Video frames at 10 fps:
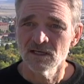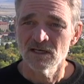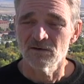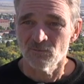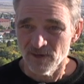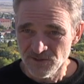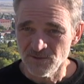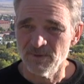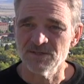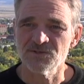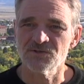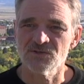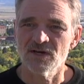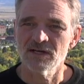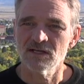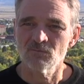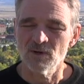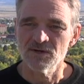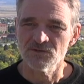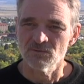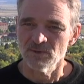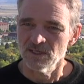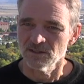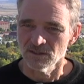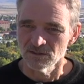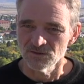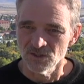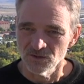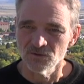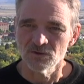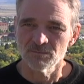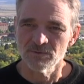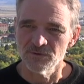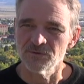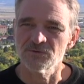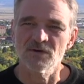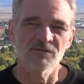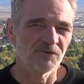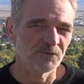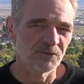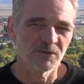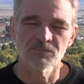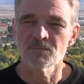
and regiment society in ways that we can continue to produce our food.